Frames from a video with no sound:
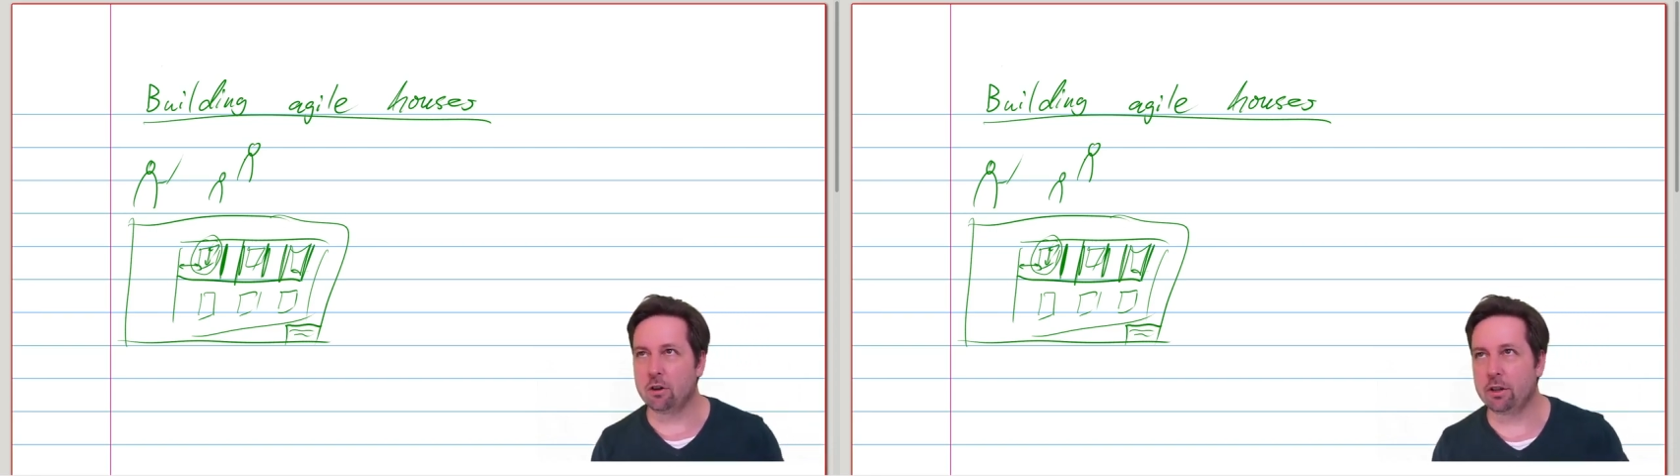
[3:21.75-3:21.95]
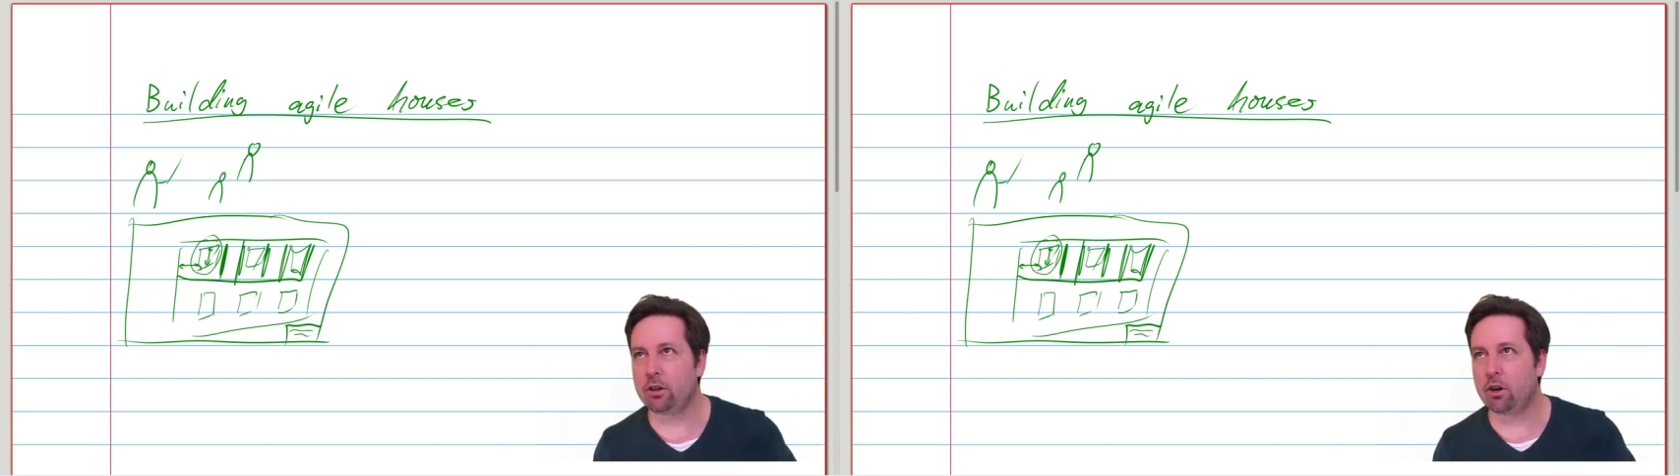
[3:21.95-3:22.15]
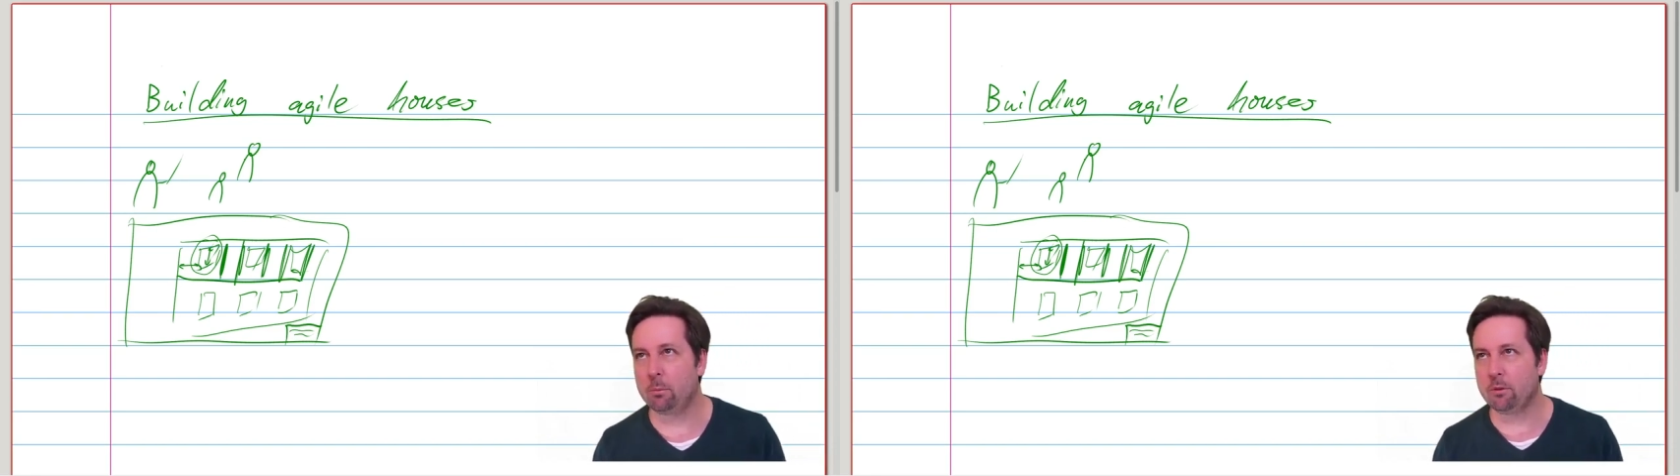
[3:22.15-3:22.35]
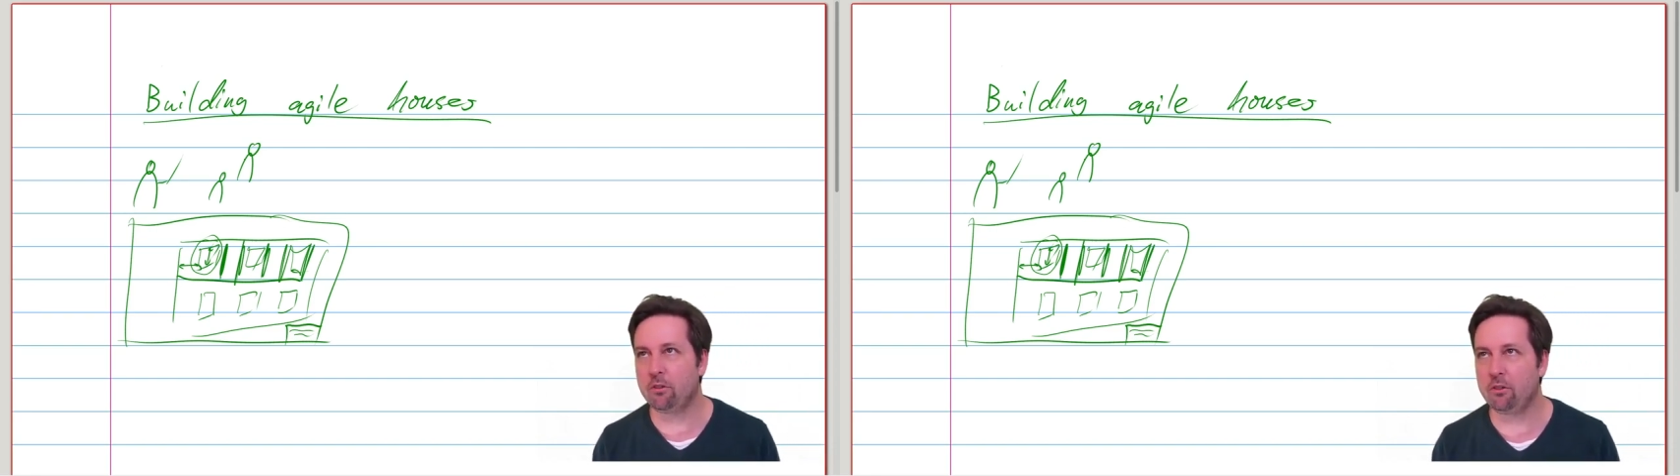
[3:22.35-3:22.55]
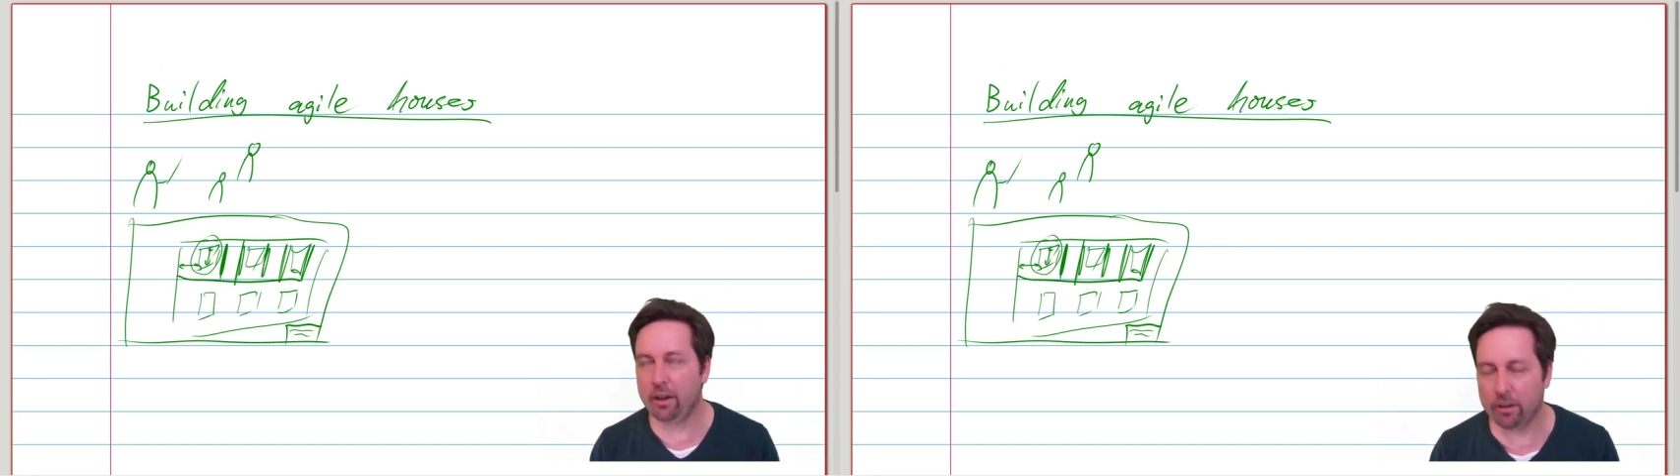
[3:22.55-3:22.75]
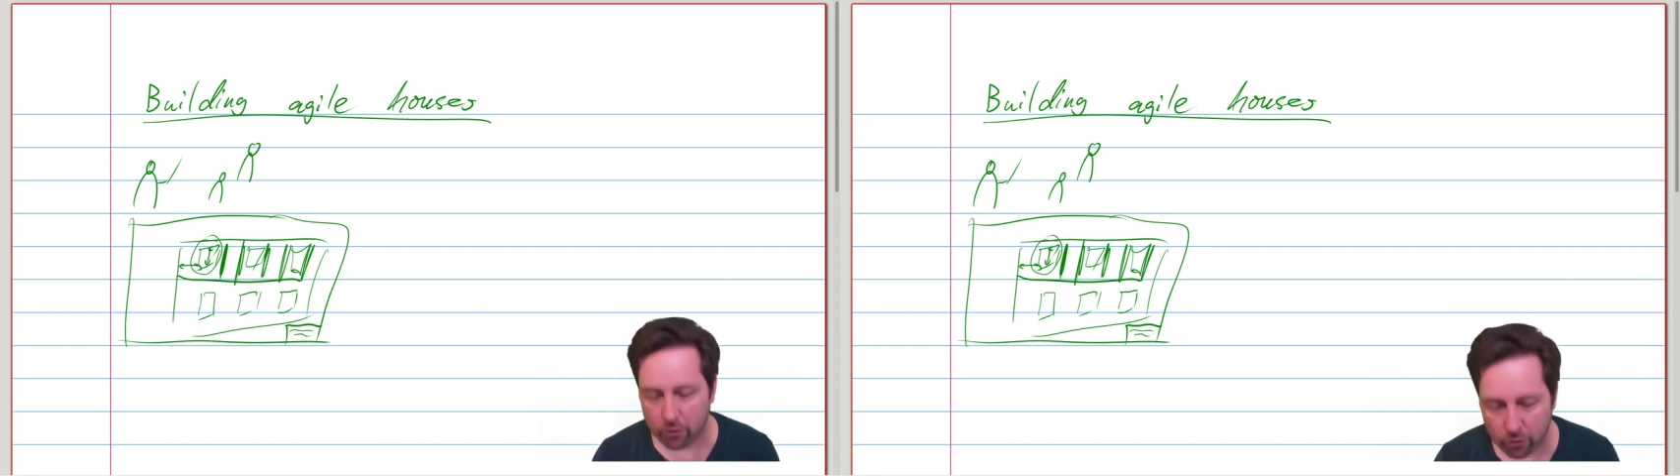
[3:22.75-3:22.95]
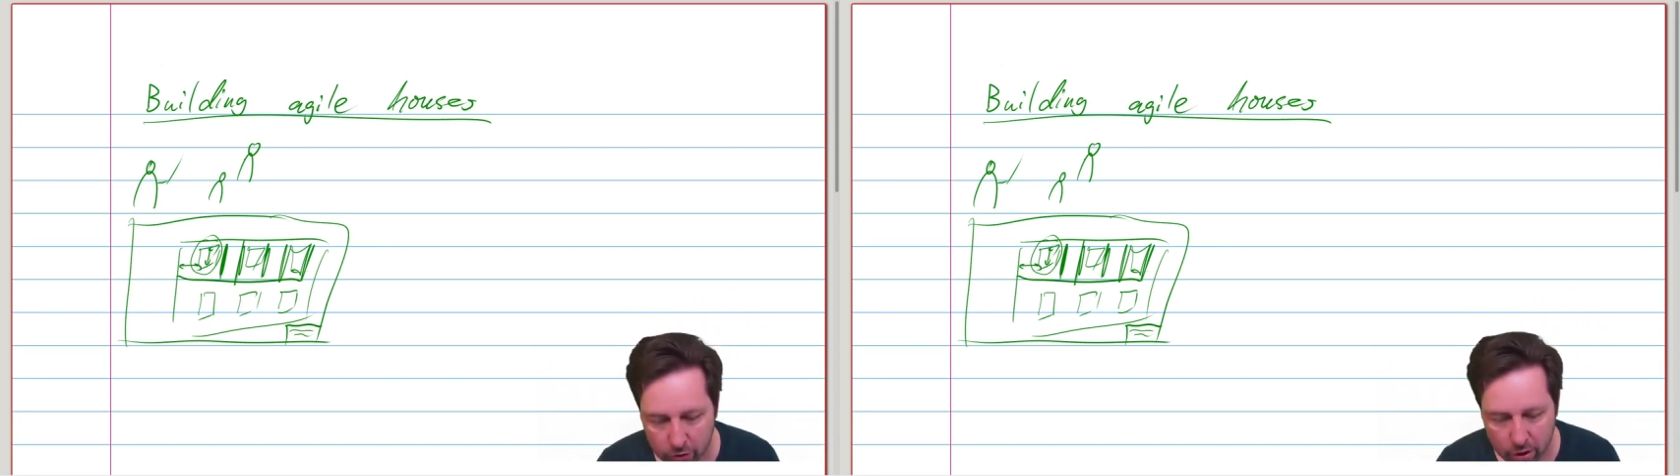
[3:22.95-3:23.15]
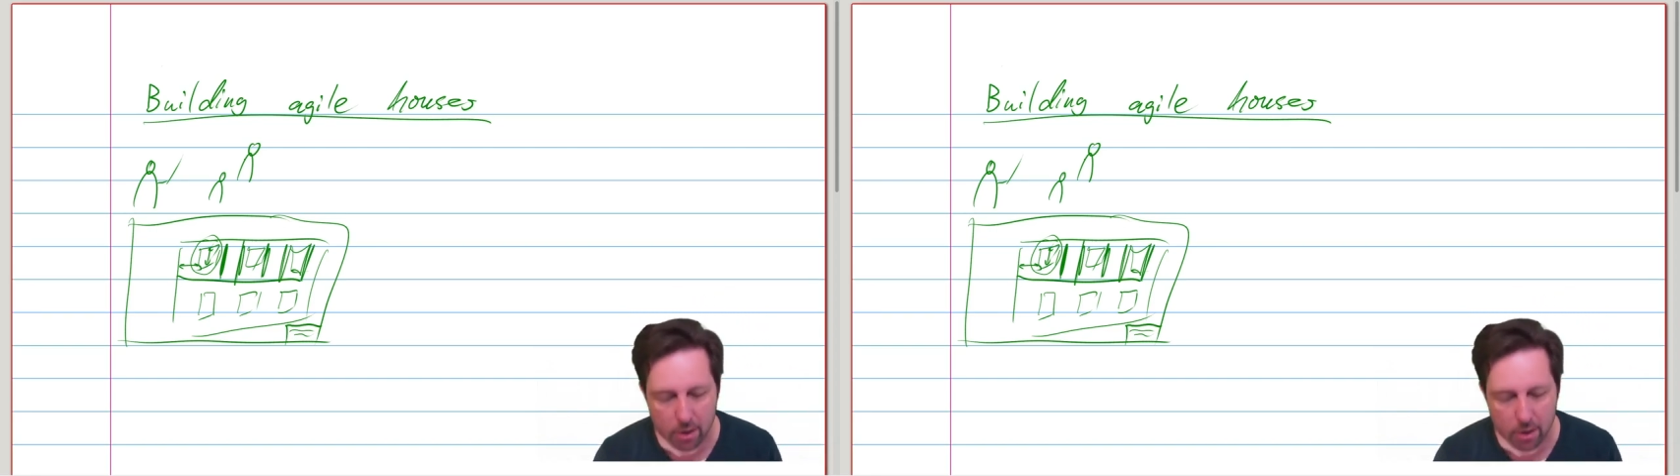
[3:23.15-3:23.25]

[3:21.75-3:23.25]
it common sense.